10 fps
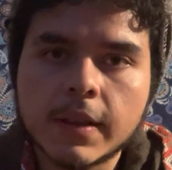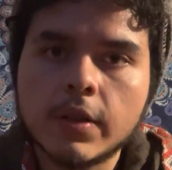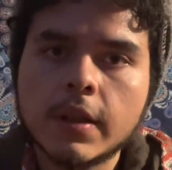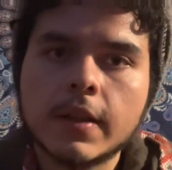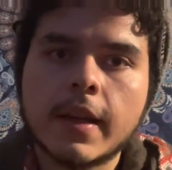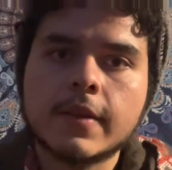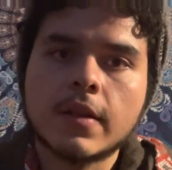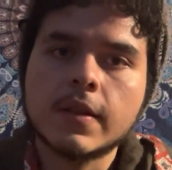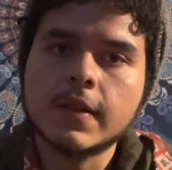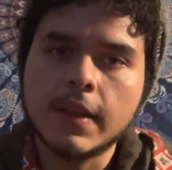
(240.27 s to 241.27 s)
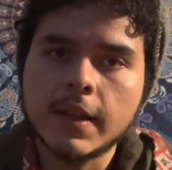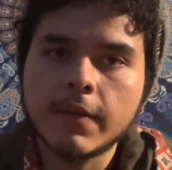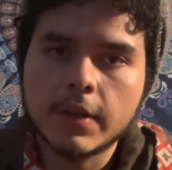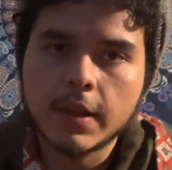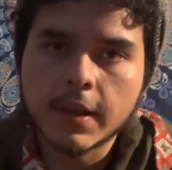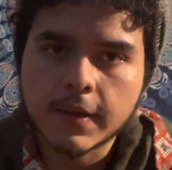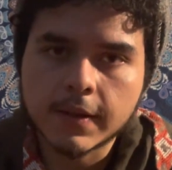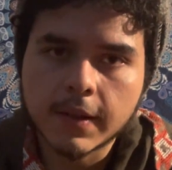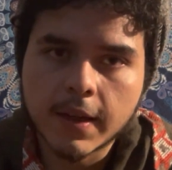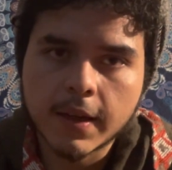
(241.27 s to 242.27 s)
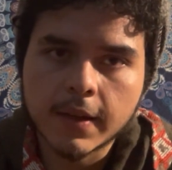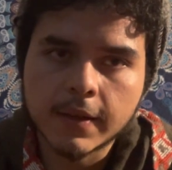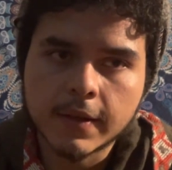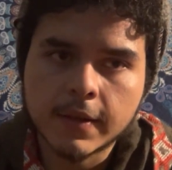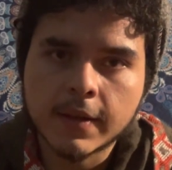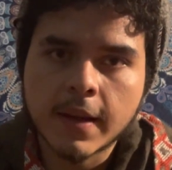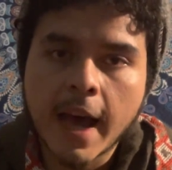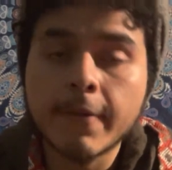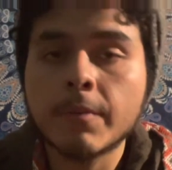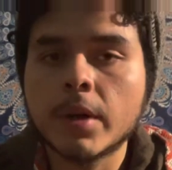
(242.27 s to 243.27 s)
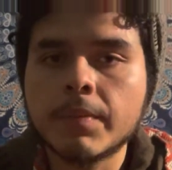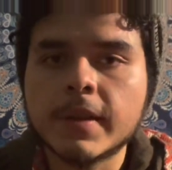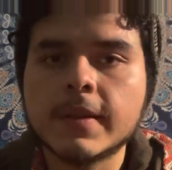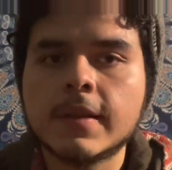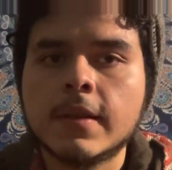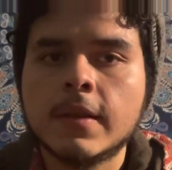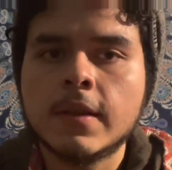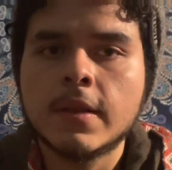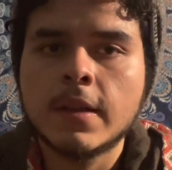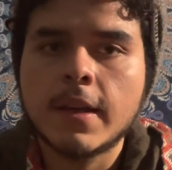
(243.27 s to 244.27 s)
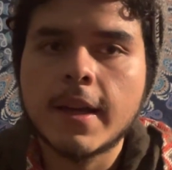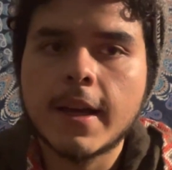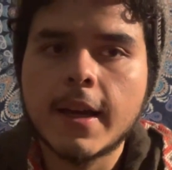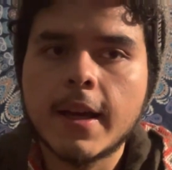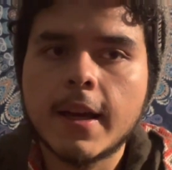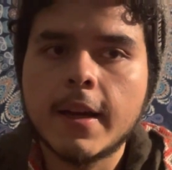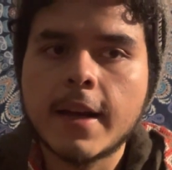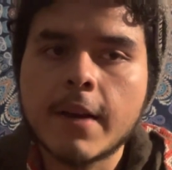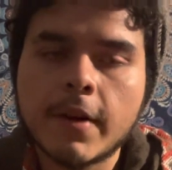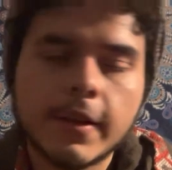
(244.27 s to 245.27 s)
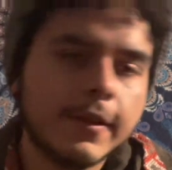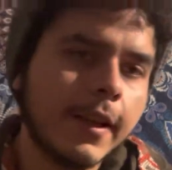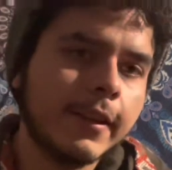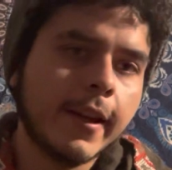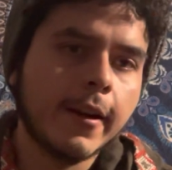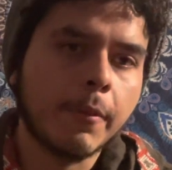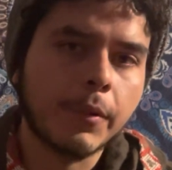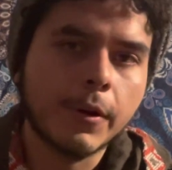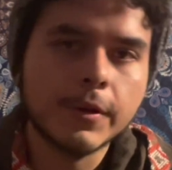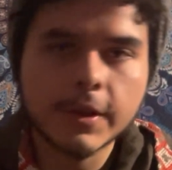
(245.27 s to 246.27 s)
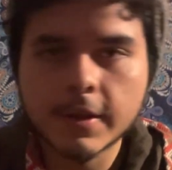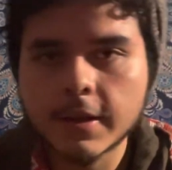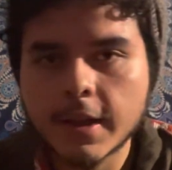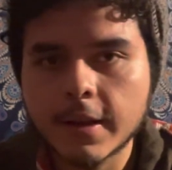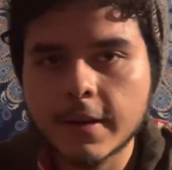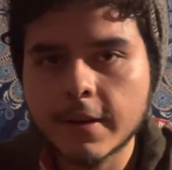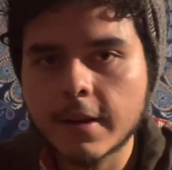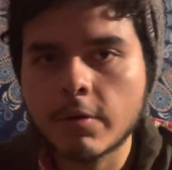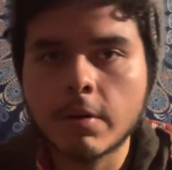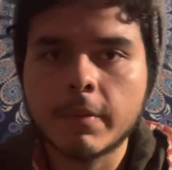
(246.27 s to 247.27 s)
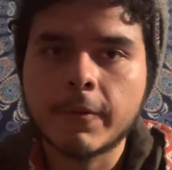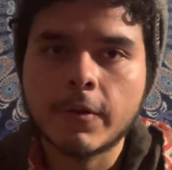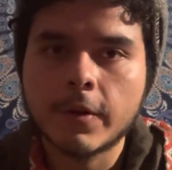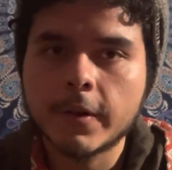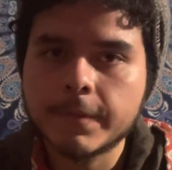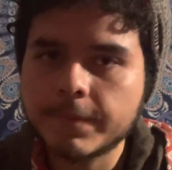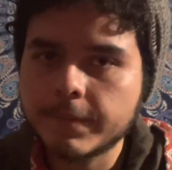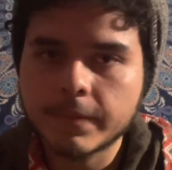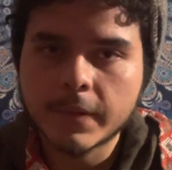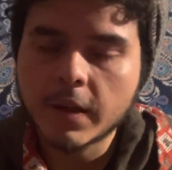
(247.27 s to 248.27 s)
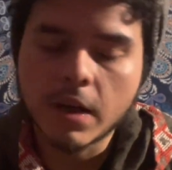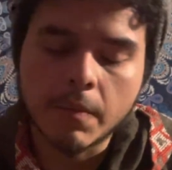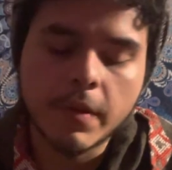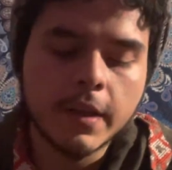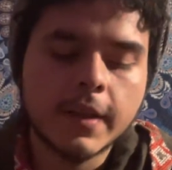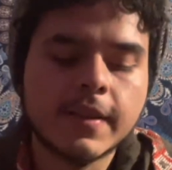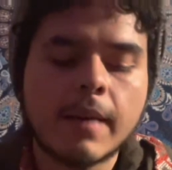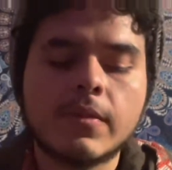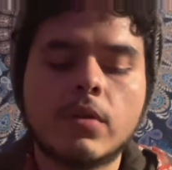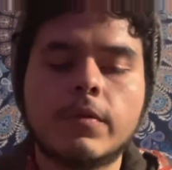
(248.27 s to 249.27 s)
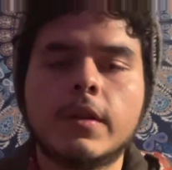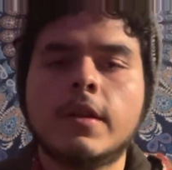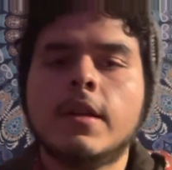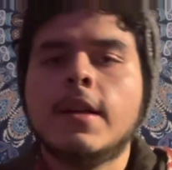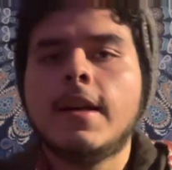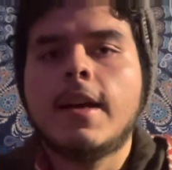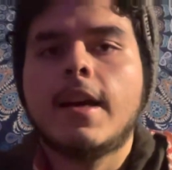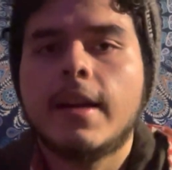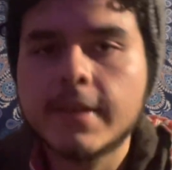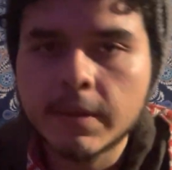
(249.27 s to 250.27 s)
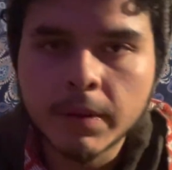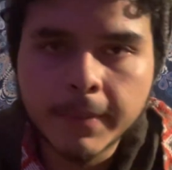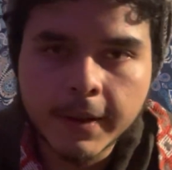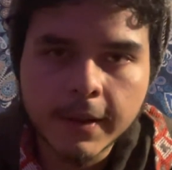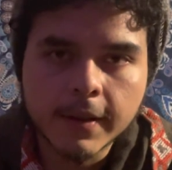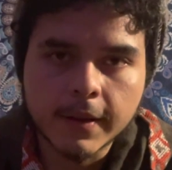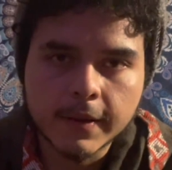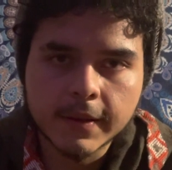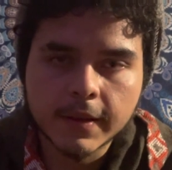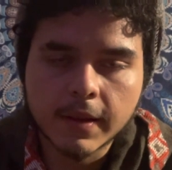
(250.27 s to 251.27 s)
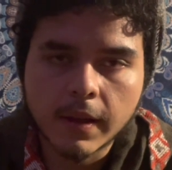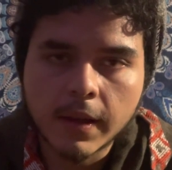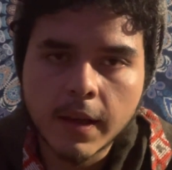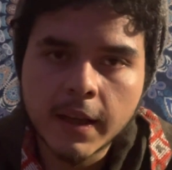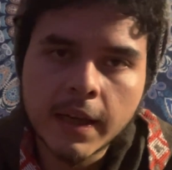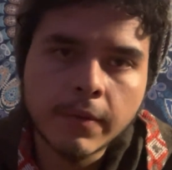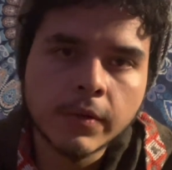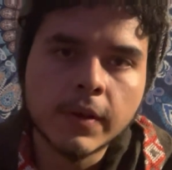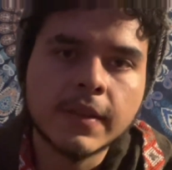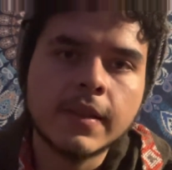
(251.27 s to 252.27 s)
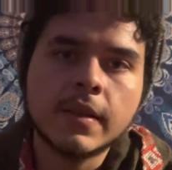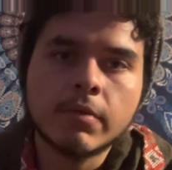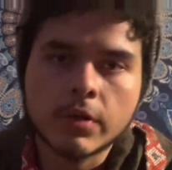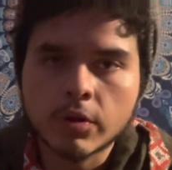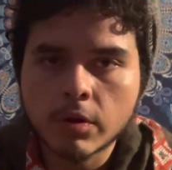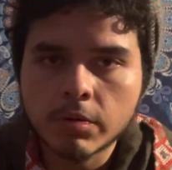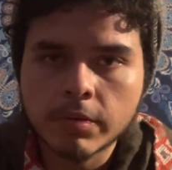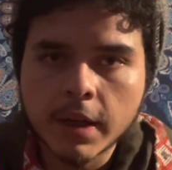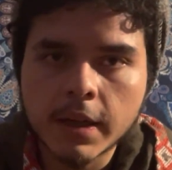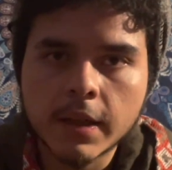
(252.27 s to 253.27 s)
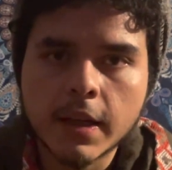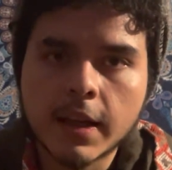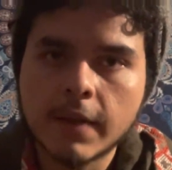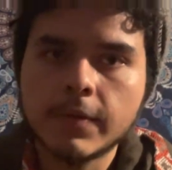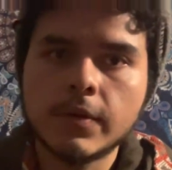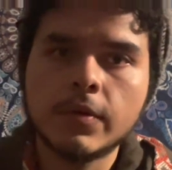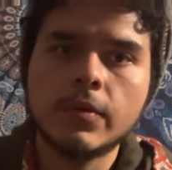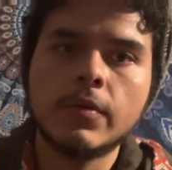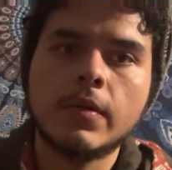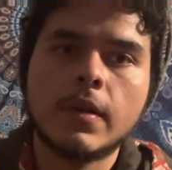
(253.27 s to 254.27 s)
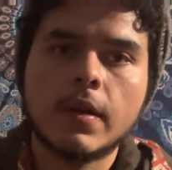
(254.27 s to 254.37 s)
you can like start seeing everything as having purpose." And I'd rather take that approach than the one before a million times over. And simply because it gives you a sense of control, and it gives you